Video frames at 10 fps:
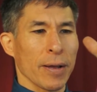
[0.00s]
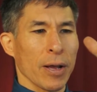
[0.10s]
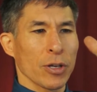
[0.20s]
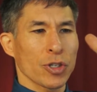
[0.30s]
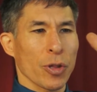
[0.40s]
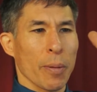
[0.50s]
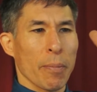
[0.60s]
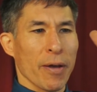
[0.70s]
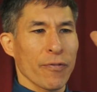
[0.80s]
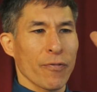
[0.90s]
so that
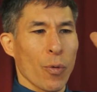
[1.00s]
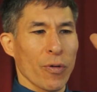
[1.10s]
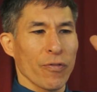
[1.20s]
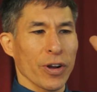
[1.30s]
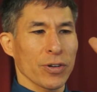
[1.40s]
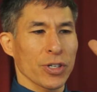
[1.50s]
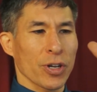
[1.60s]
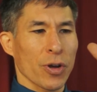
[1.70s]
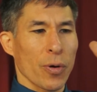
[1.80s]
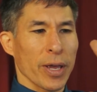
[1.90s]
my 4 fingers
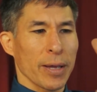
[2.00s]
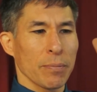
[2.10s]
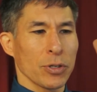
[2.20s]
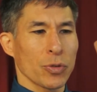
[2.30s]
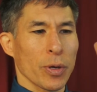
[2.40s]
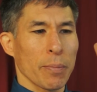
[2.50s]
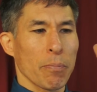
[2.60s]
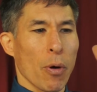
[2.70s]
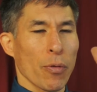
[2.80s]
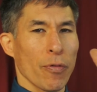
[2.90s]
can go in between
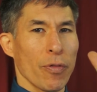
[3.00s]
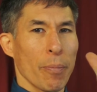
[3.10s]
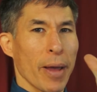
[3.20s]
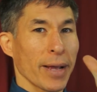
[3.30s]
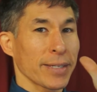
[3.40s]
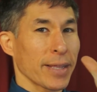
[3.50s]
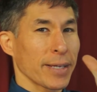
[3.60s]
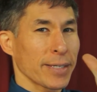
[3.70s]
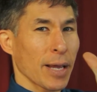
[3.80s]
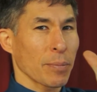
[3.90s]
both of the bands at the
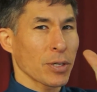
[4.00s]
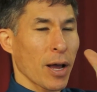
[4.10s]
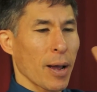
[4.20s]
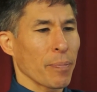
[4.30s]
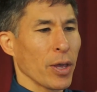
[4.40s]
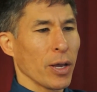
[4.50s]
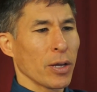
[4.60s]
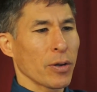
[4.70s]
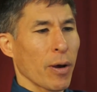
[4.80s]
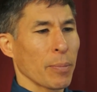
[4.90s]
same time.
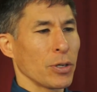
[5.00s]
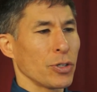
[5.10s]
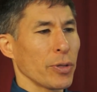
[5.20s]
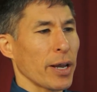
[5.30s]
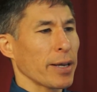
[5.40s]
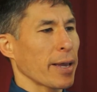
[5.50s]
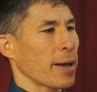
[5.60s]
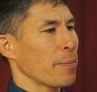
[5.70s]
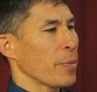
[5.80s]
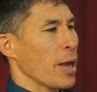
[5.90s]
Now I'm gonna do that
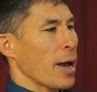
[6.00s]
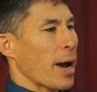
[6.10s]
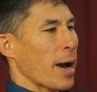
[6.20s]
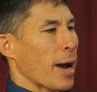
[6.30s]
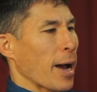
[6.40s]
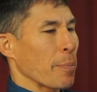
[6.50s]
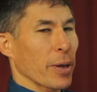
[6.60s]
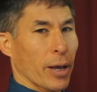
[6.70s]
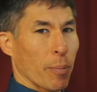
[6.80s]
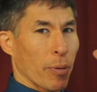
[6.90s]
again. I
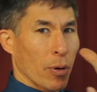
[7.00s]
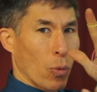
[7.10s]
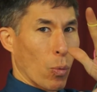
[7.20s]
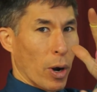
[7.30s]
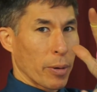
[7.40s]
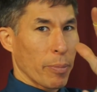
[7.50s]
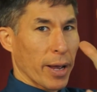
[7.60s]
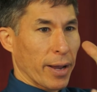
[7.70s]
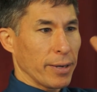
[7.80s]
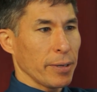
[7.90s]
pick up one
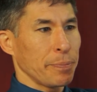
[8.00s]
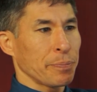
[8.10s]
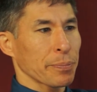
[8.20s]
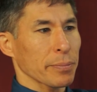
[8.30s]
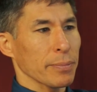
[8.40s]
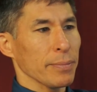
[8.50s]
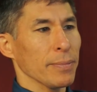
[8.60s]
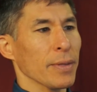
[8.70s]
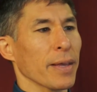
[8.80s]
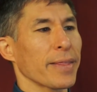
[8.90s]
band,
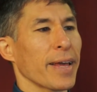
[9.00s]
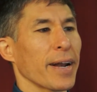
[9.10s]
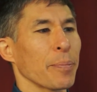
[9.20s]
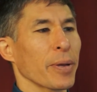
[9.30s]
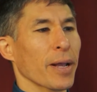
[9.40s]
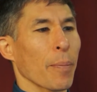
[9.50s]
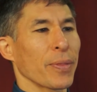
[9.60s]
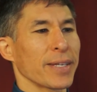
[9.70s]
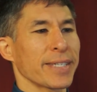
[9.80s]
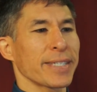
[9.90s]
then I pick up
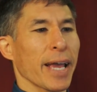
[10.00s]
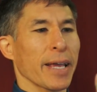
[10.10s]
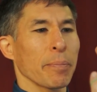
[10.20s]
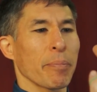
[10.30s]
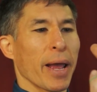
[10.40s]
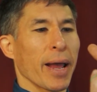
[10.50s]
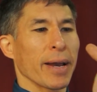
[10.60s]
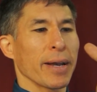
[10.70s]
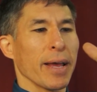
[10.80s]
the second band,